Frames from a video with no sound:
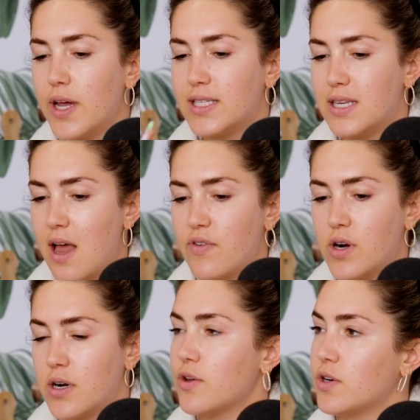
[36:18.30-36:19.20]
it's never
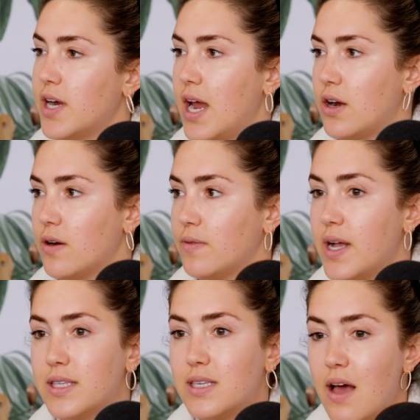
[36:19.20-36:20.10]
another creator.
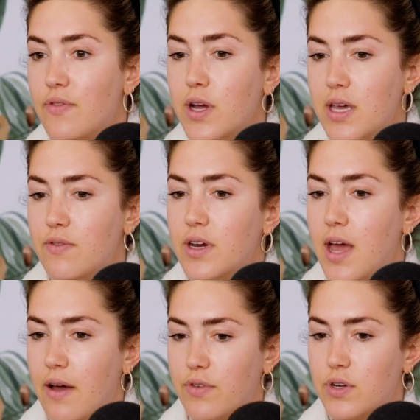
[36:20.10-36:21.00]
It's never even
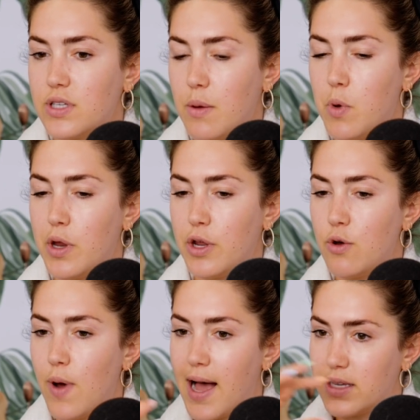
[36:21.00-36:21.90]
ever someone
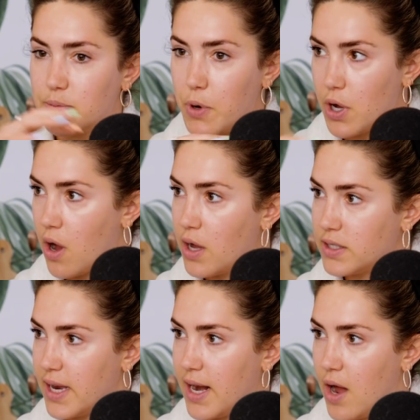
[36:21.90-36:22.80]
who has put
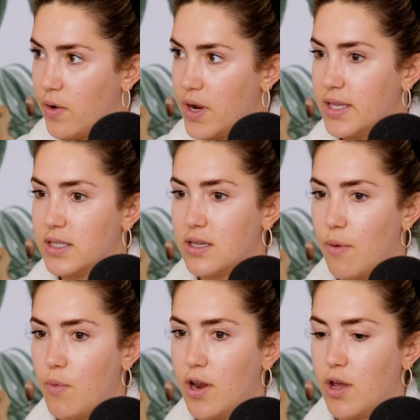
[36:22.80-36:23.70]
content out. It's
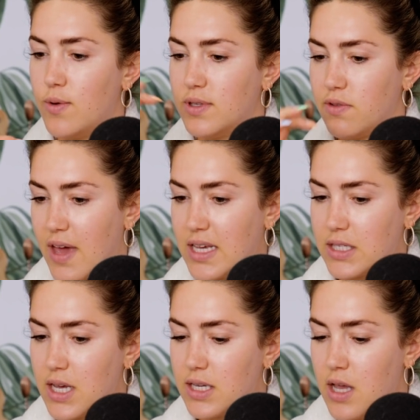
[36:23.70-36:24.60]
someone who's
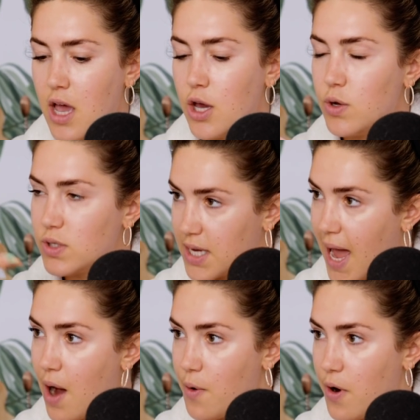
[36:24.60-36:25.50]
faceless, who's a
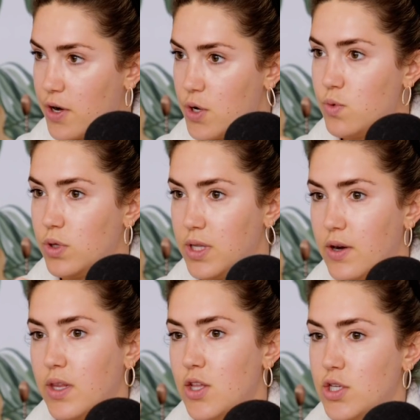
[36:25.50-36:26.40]
coward, who
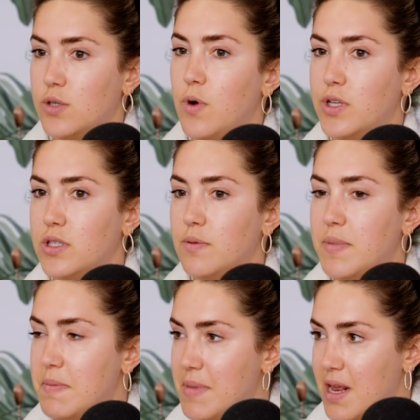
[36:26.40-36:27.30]
literally just wants to
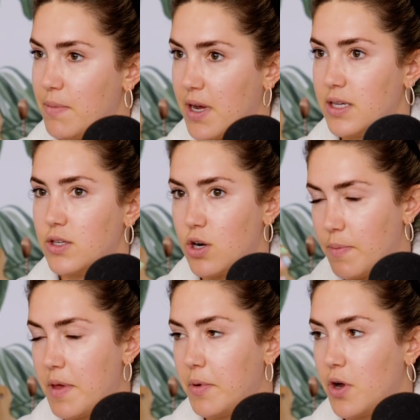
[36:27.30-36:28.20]
be mean because
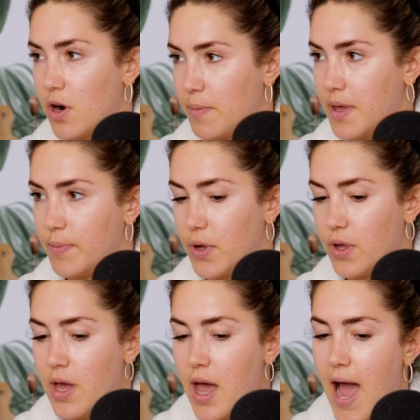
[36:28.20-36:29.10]
people hurt
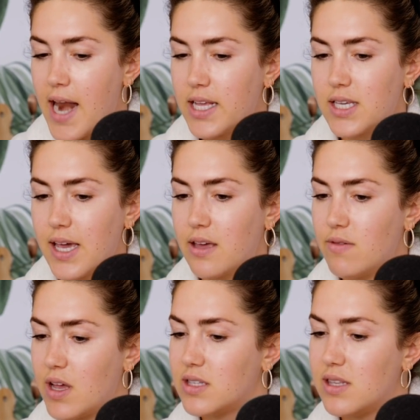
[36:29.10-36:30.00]
people. And it's like,
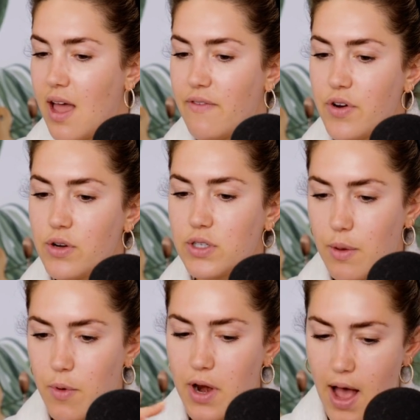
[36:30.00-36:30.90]
it's never
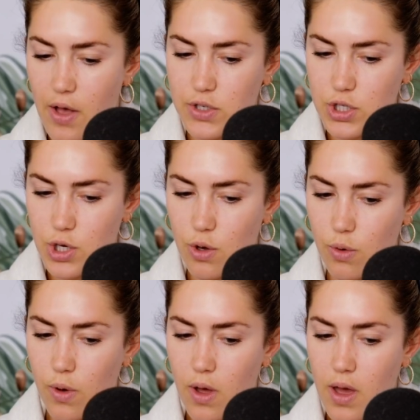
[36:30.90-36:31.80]
someone else
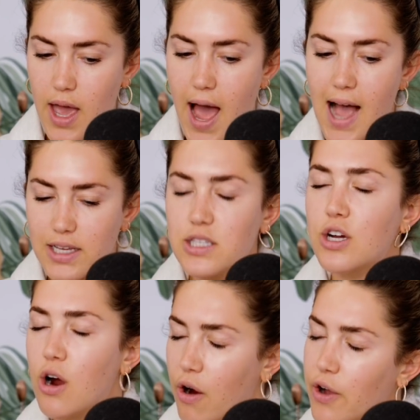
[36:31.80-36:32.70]
who has the
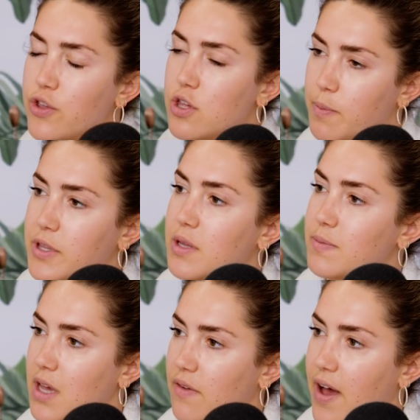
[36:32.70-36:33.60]
courage to put
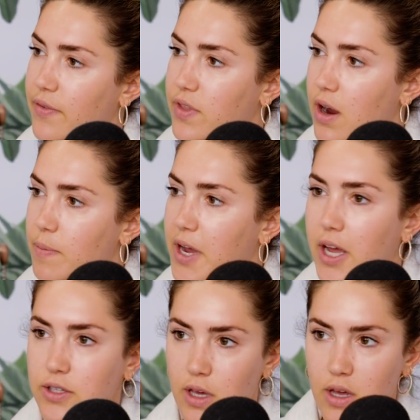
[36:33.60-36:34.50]
themselves out there,
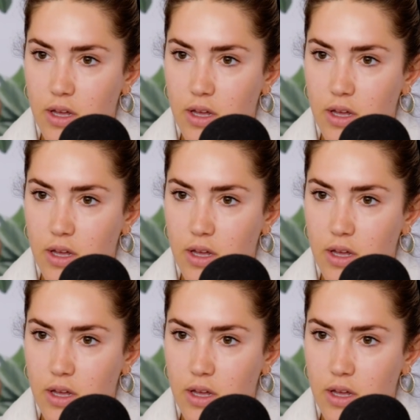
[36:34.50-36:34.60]
because